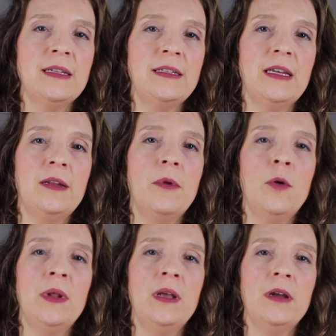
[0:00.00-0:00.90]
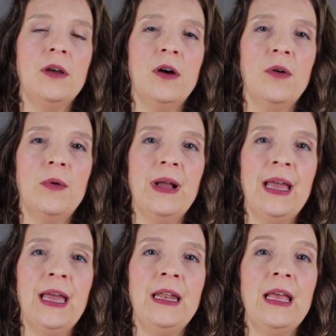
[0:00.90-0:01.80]
I said a moment ago,
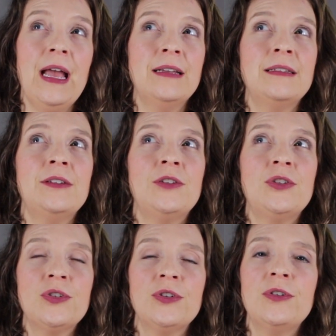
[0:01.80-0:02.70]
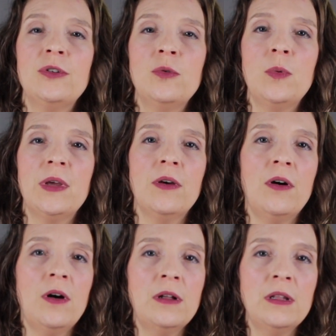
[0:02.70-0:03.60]
and as is true with
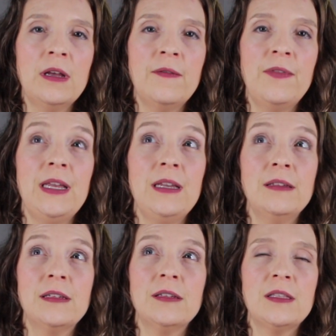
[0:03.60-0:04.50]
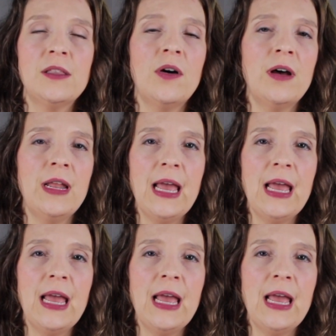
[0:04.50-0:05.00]
all of these thought,